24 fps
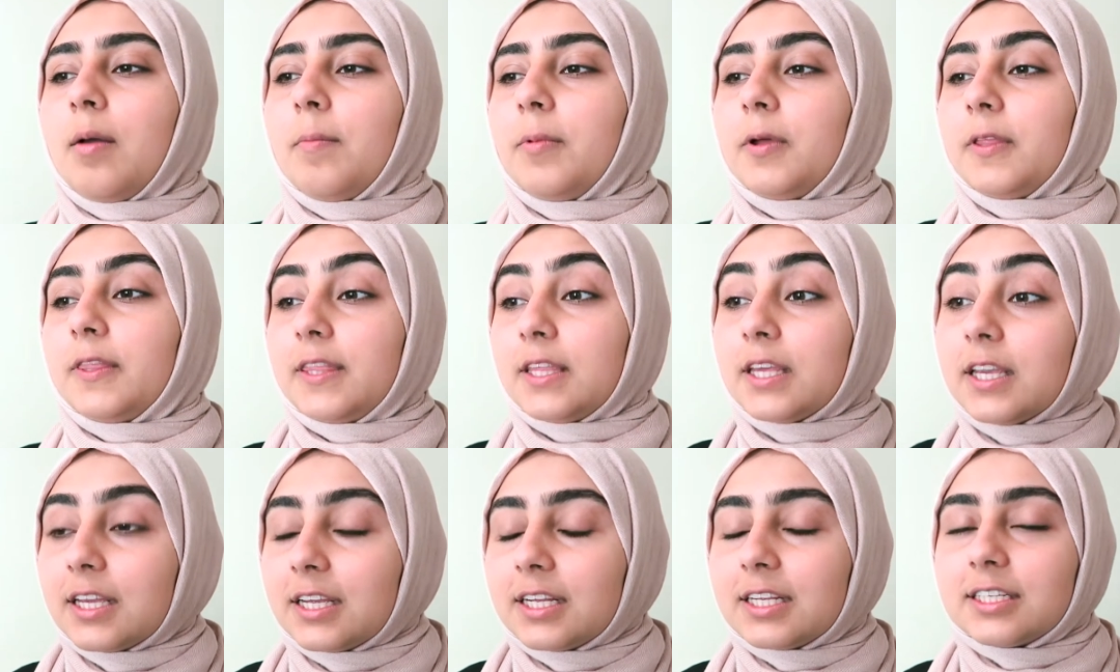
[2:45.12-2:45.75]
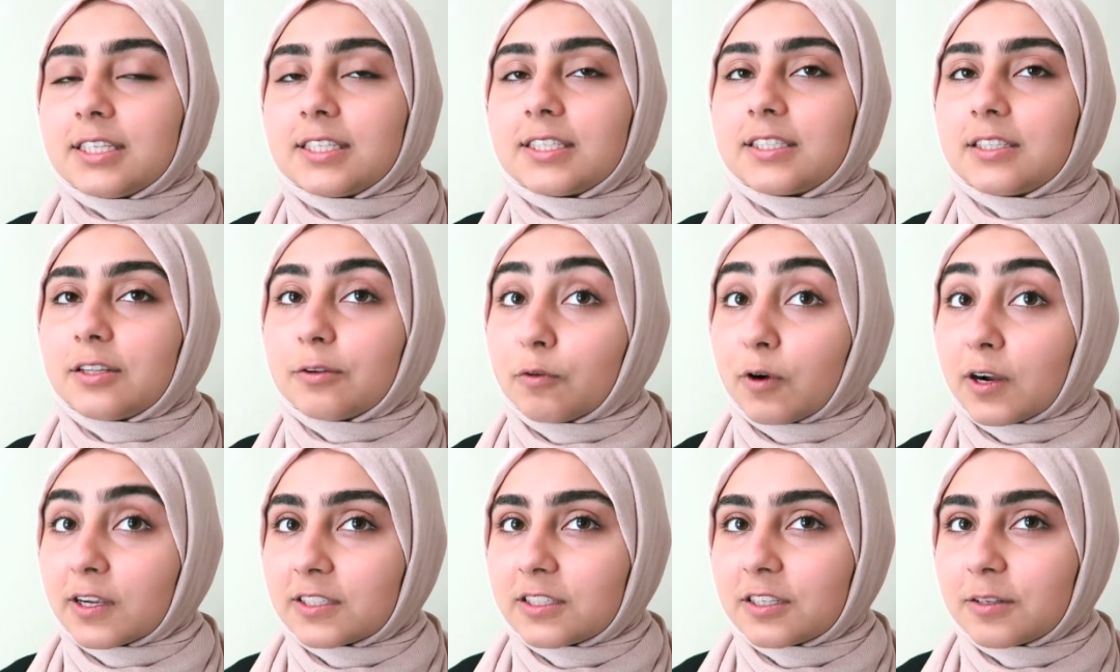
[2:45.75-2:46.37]
But these,
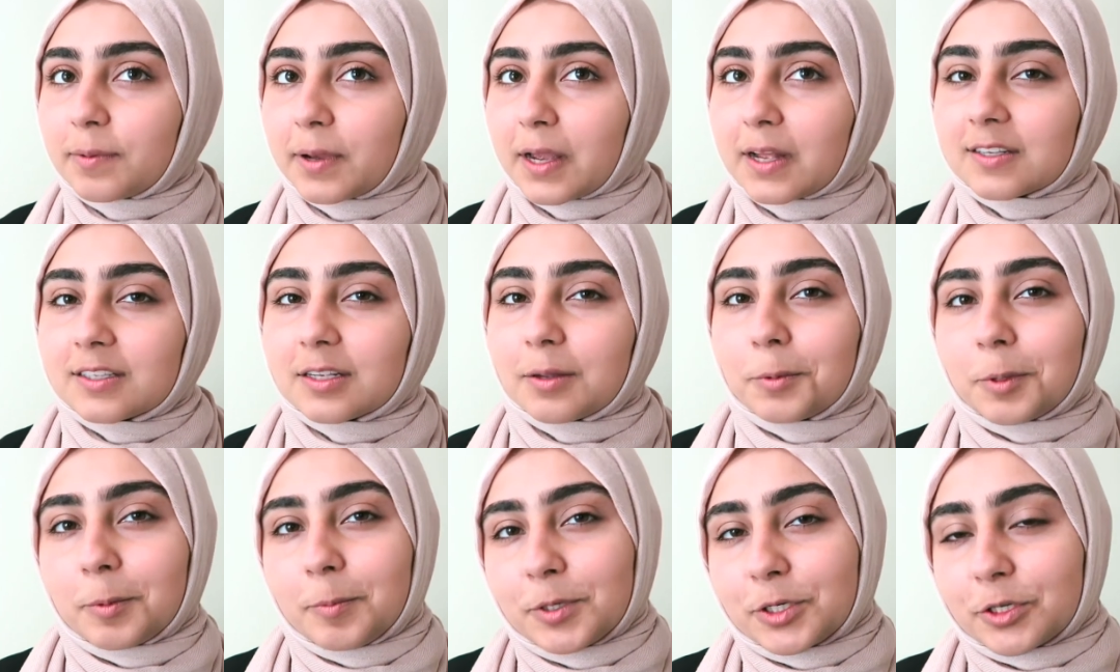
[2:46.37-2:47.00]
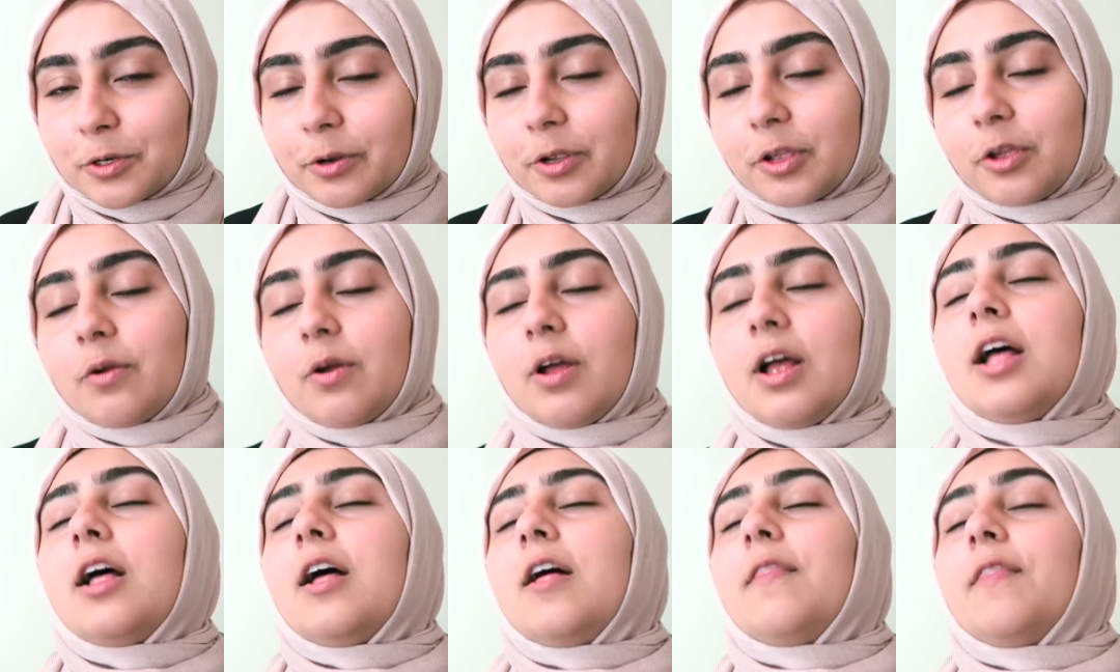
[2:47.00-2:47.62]
the rest of the pants that I'm gonna be showing
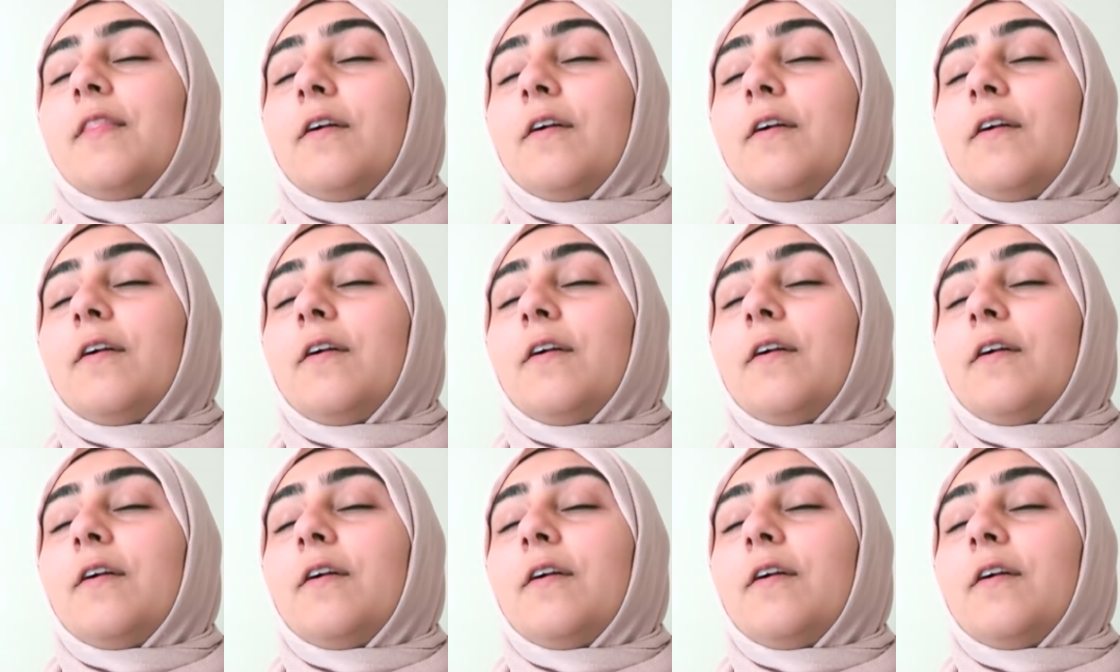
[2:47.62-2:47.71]
you,